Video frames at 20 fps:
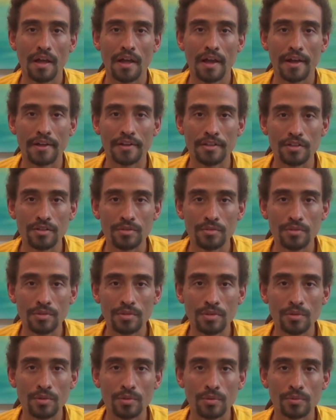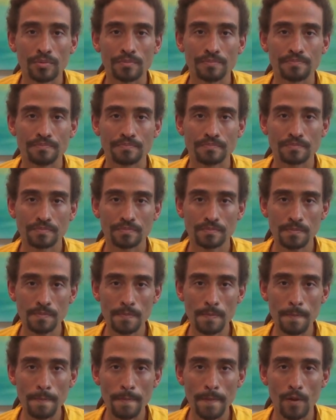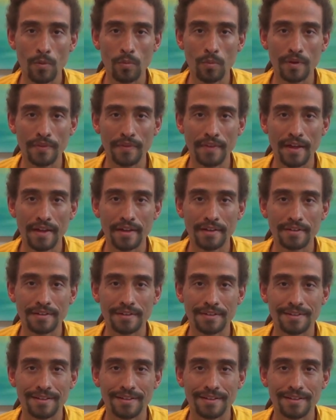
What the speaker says: And you too, when that